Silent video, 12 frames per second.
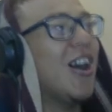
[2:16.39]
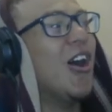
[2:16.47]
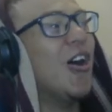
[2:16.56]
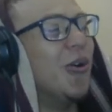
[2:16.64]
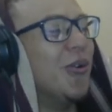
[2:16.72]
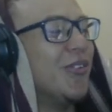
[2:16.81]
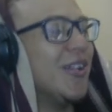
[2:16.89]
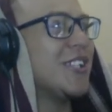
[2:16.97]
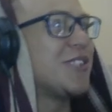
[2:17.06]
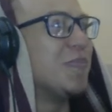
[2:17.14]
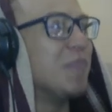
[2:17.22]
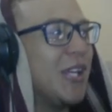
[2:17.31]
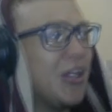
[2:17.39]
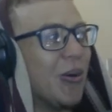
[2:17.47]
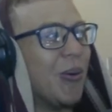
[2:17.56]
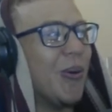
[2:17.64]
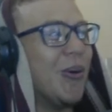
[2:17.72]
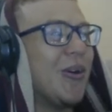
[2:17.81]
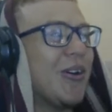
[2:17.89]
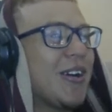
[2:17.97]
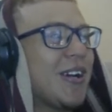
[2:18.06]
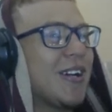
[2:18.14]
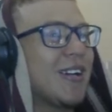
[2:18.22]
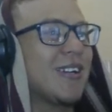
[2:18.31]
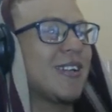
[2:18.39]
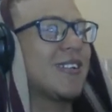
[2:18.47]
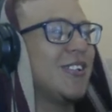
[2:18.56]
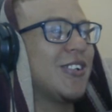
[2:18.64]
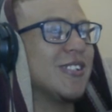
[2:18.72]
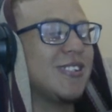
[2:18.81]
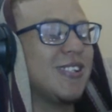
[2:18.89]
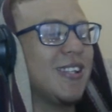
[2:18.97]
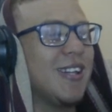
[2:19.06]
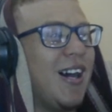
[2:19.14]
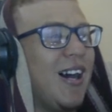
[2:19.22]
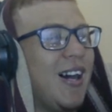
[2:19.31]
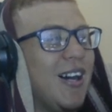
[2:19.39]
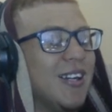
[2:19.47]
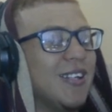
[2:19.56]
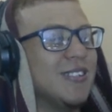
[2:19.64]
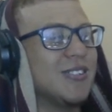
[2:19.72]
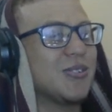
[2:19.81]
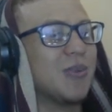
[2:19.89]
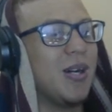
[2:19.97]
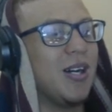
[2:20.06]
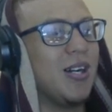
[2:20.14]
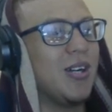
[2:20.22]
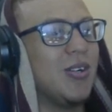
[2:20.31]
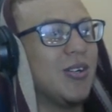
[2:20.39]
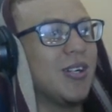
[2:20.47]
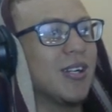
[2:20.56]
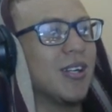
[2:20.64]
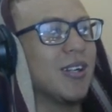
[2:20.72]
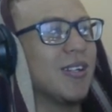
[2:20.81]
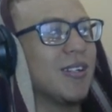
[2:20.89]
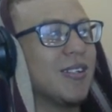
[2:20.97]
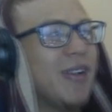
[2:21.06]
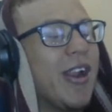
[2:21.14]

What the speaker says: Oh, that's Mihawk. You can see the eyes. Wow, okay.